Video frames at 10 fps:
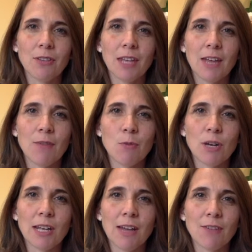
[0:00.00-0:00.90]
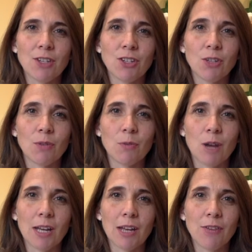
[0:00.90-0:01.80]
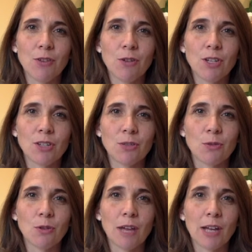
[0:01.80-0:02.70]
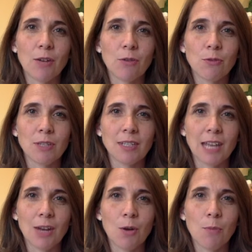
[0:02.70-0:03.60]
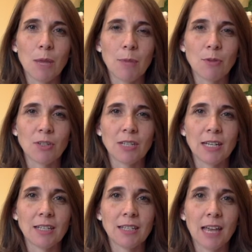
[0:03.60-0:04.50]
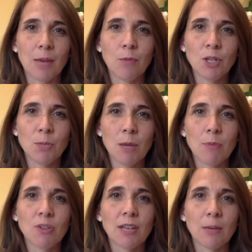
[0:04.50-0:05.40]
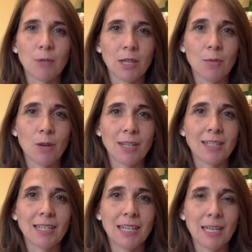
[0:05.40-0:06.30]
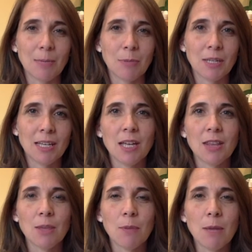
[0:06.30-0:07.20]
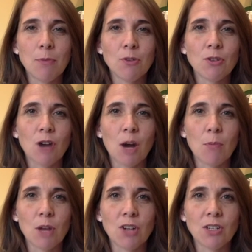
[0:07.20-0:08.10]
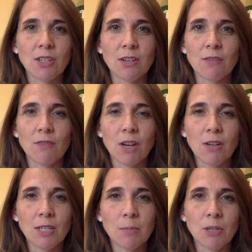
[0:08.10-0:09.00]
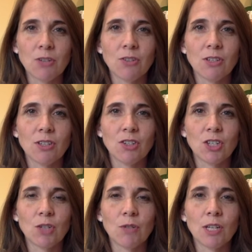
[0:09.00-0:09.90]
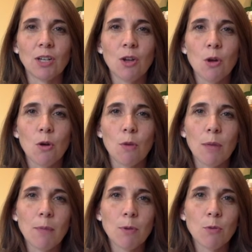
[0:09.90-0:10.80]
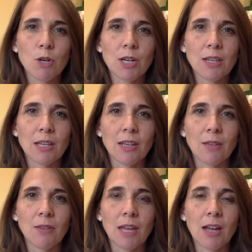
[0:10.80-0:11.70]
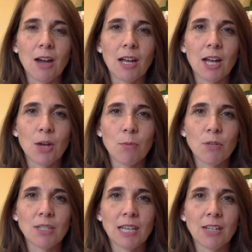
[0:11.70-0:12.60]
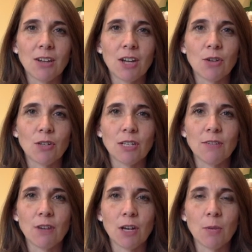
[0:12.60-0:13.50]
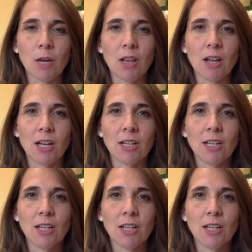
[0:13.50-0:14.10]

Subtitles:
Every morning after the children walk out the door to school, I go through the stay-at-home papers and decide which papers I really want to keep. The papers or art projects that are very special to the children, or paperwork that they got 100% on or did very well on.